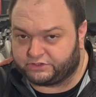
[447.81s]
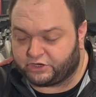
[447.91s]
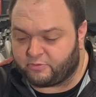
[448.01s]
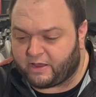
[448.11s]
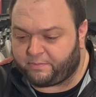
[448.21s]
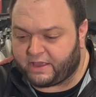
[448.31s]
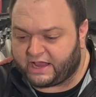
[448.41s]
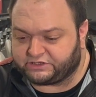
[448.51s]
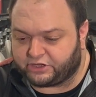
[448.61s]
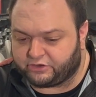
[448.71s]
So you might be
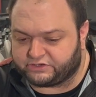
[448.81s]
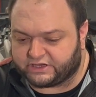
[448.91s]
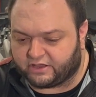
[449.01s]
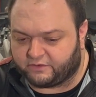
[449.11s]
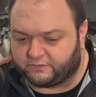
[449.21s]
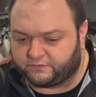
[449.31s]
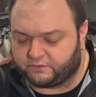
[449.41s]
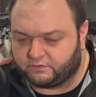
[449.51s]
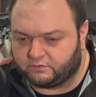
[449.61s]
asking yourself,